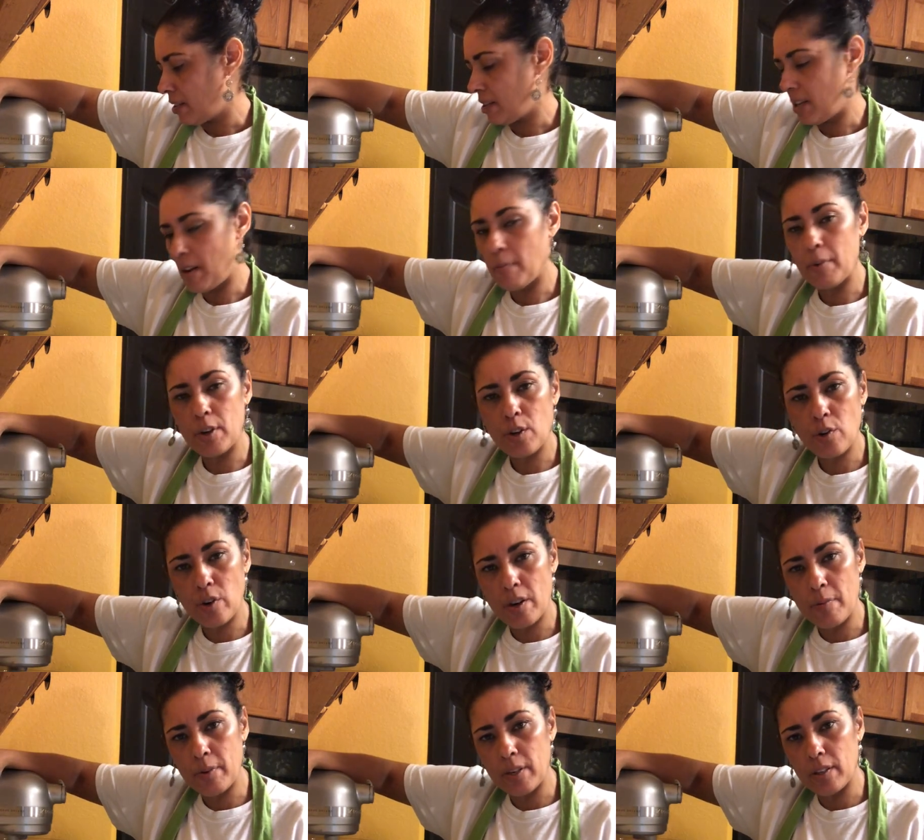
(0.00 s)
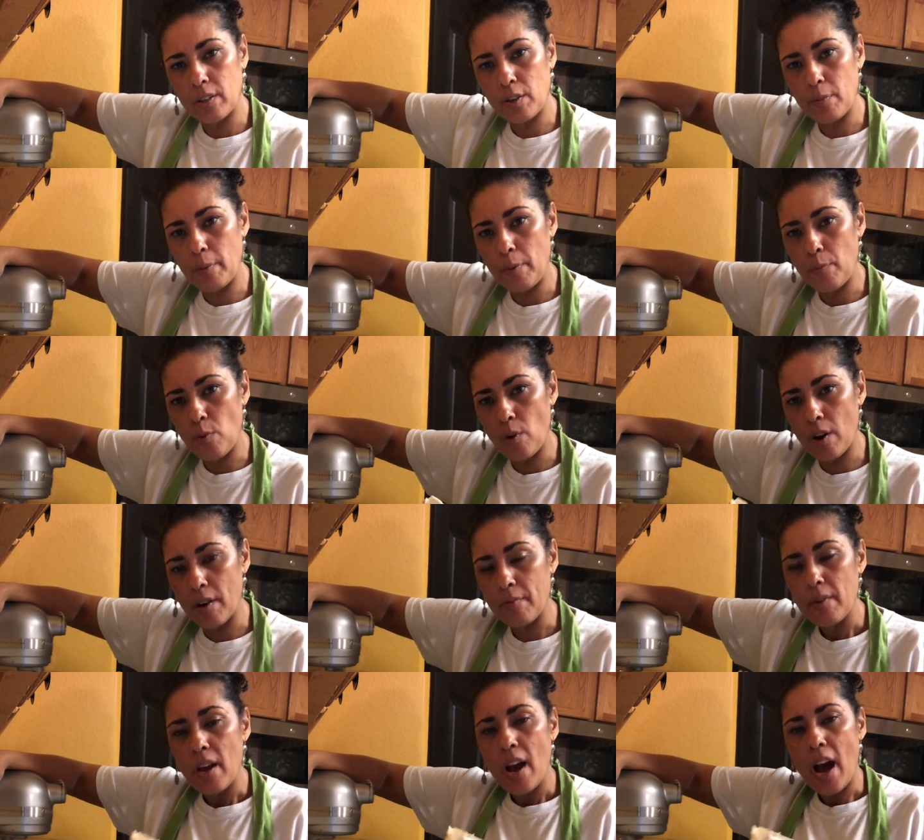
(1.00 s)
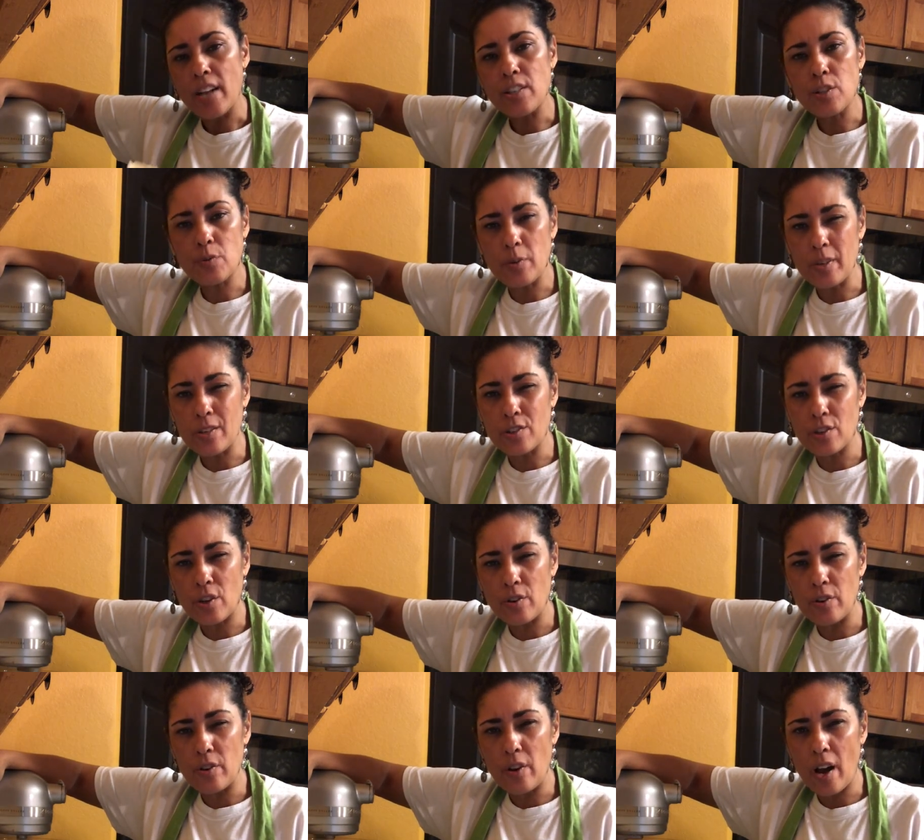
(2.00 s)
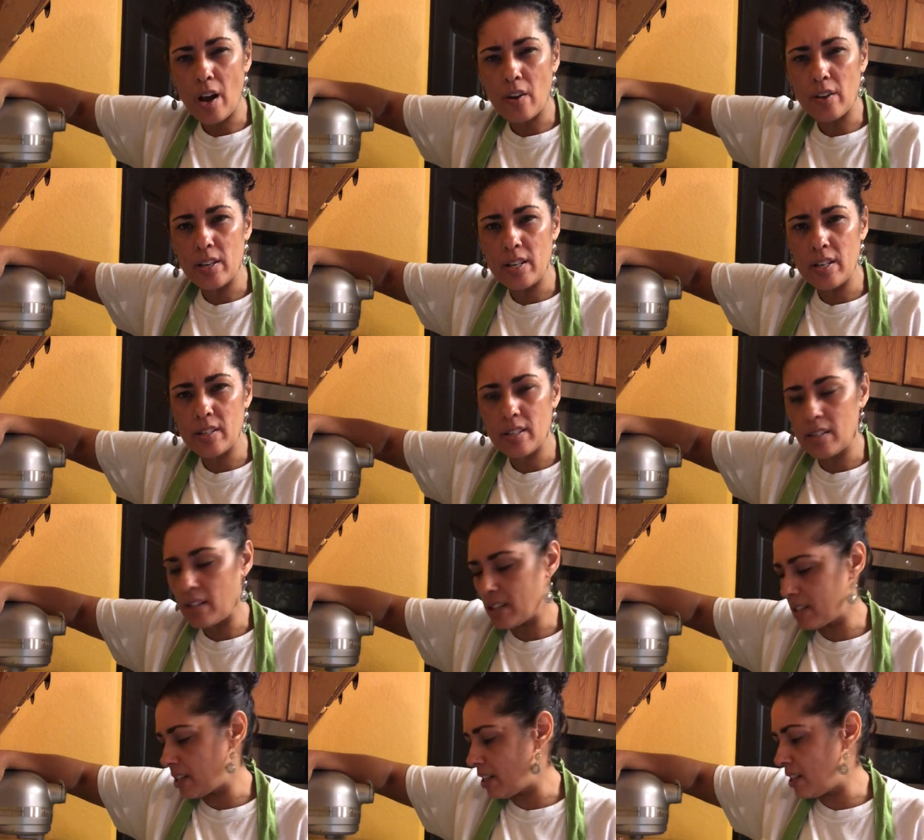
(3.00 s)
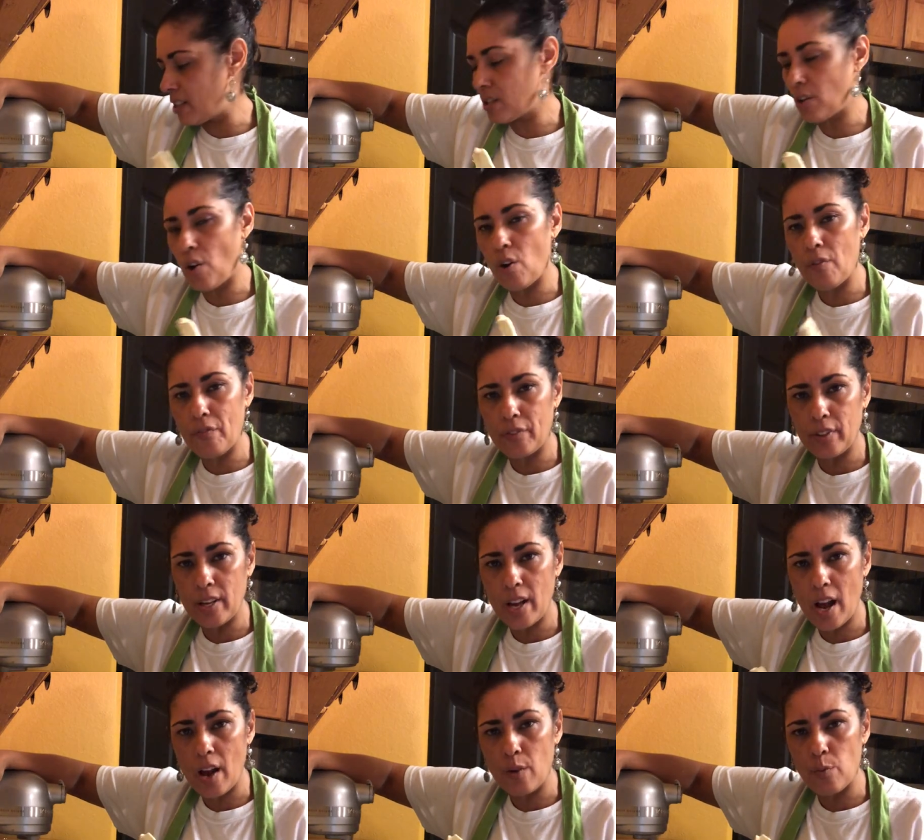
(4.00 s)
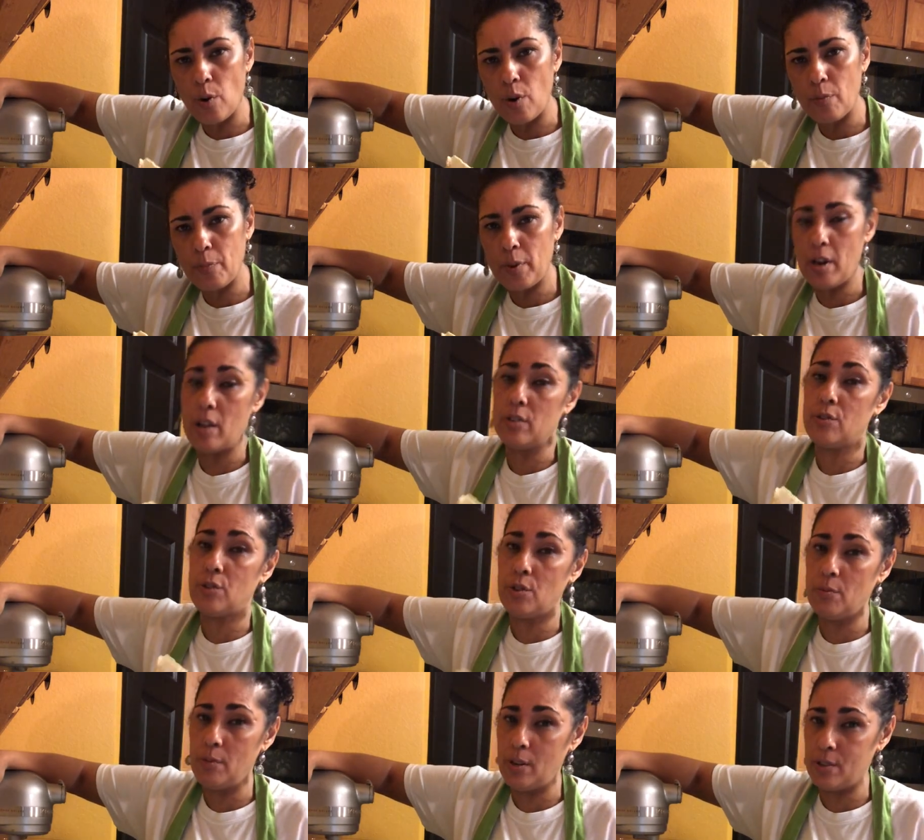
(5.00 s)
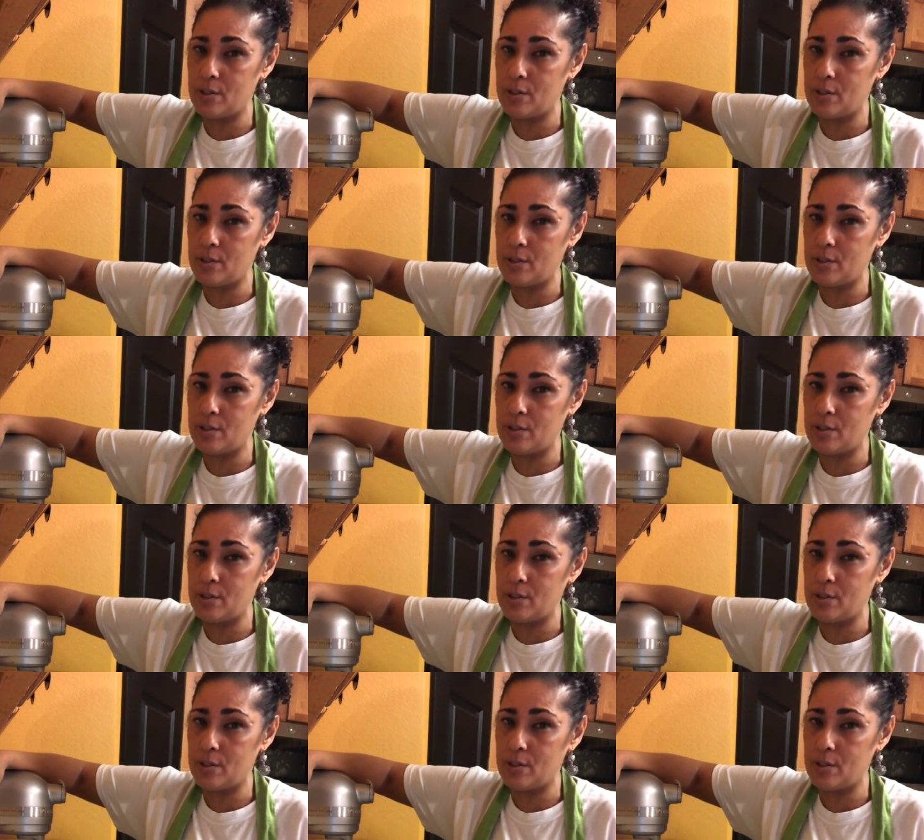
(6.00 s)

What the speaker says: I'm going to cream it a little bit more. I just want to show you how easy this is. Hopefully I won't be on too